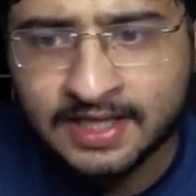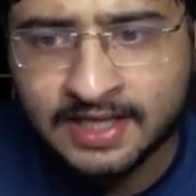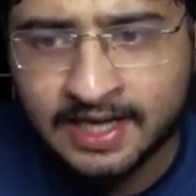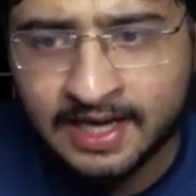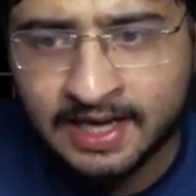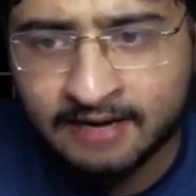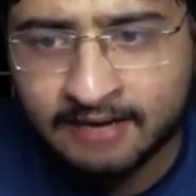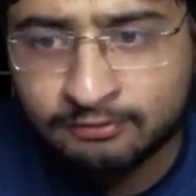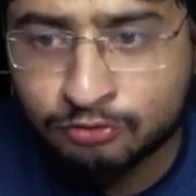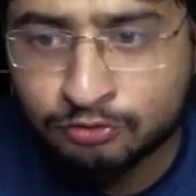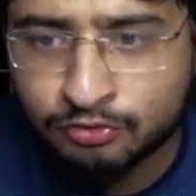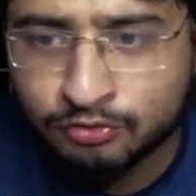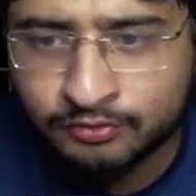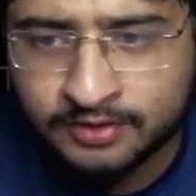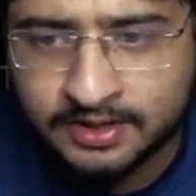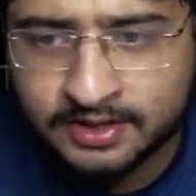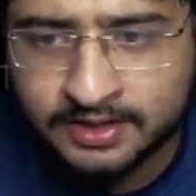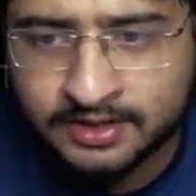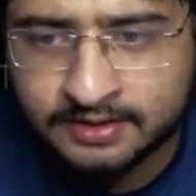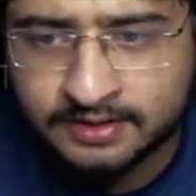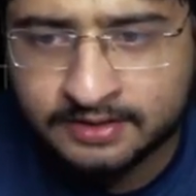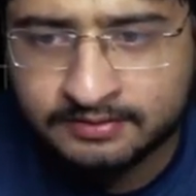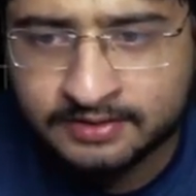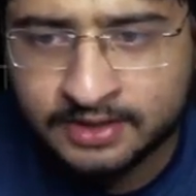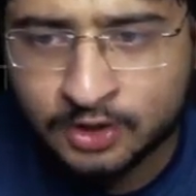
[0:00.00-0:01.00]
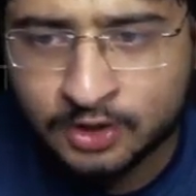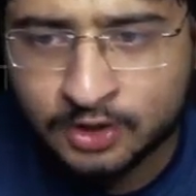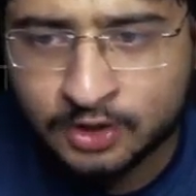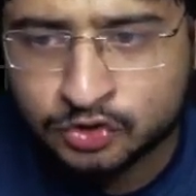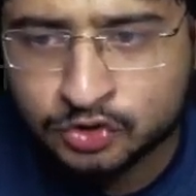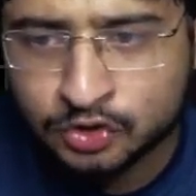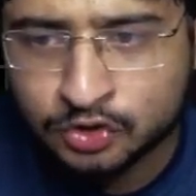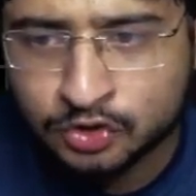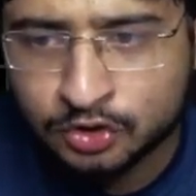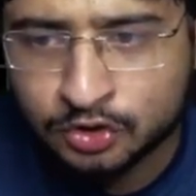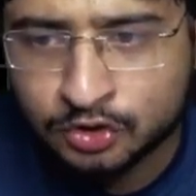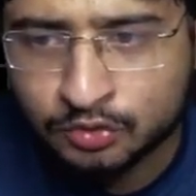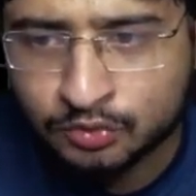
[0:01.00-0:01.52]
I have to fill it with
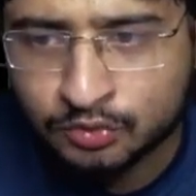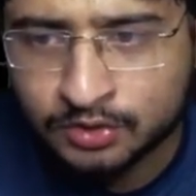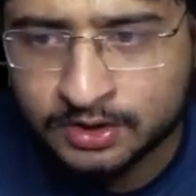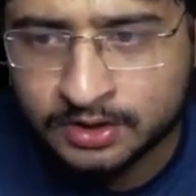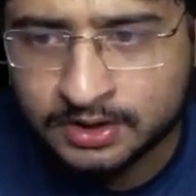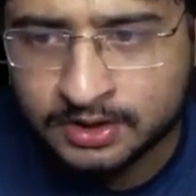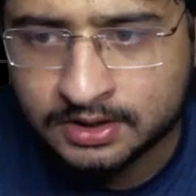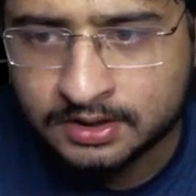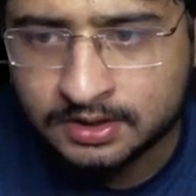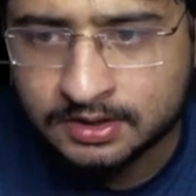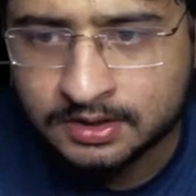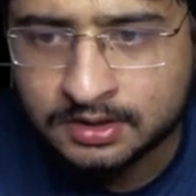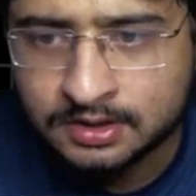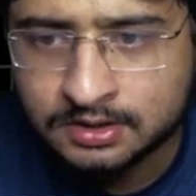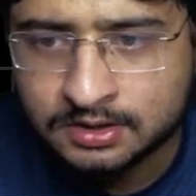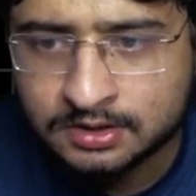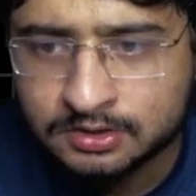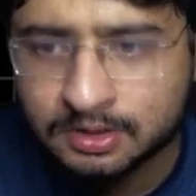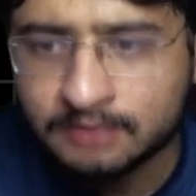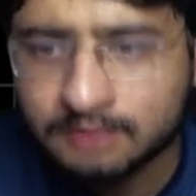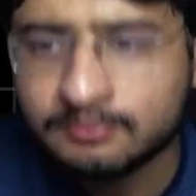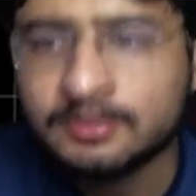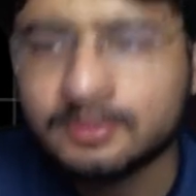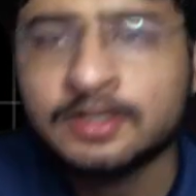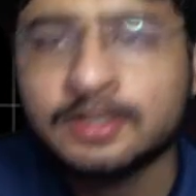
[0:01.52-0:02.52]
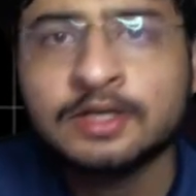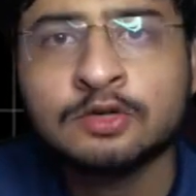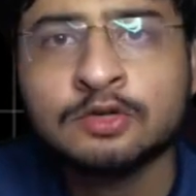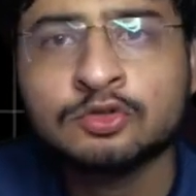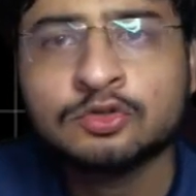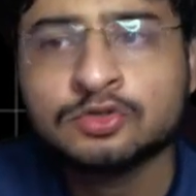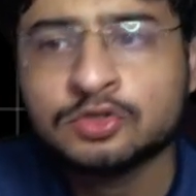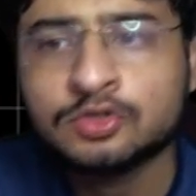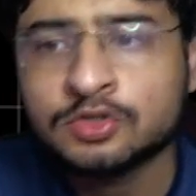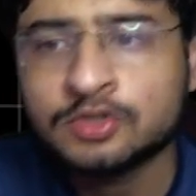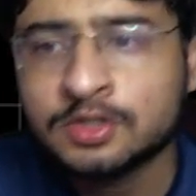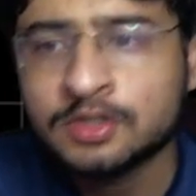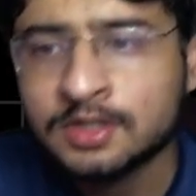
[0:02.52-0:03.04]
horizontal only. So I'll fill it
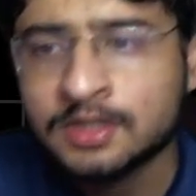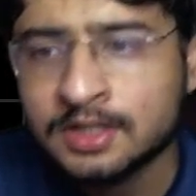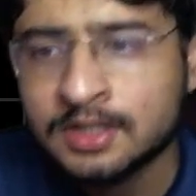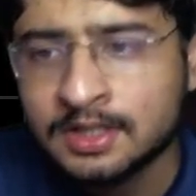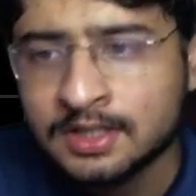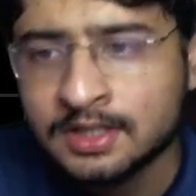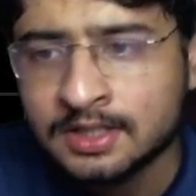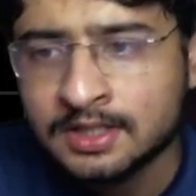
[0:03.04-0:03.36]
horizontal.